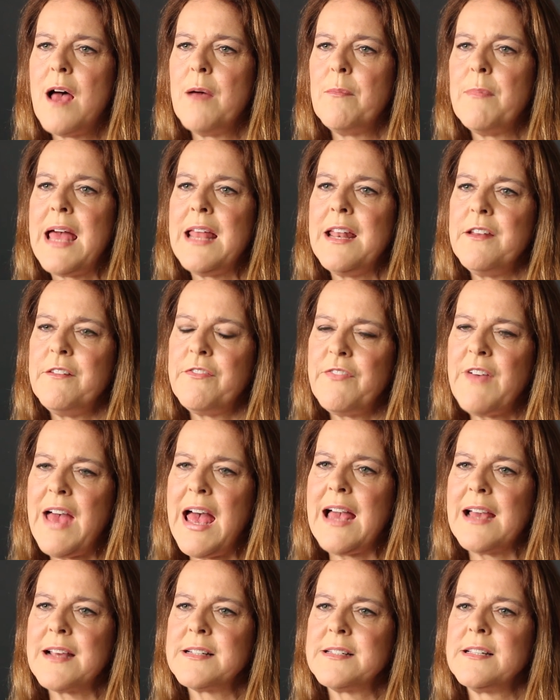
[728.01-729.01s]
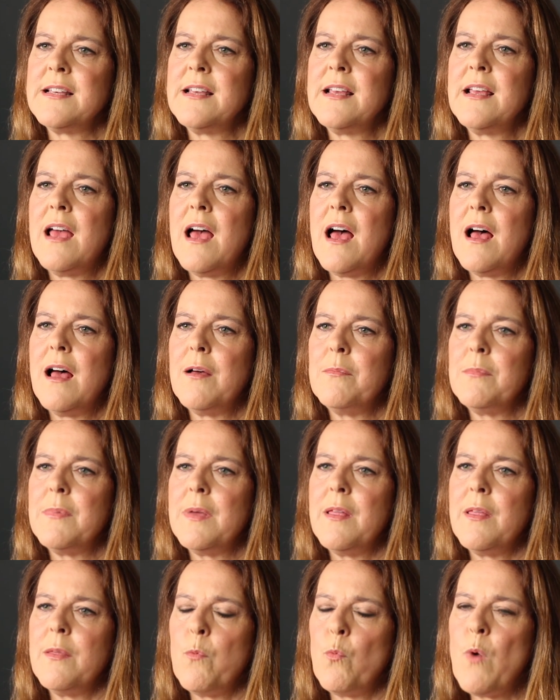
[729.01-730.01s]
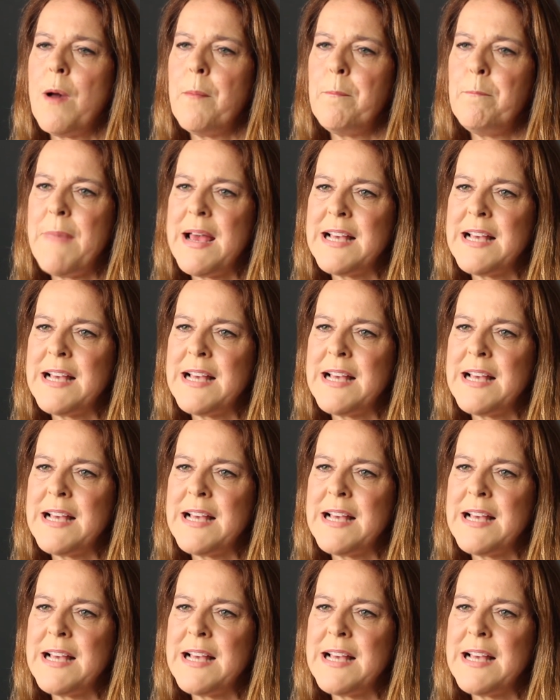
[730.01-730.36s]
And in fact, what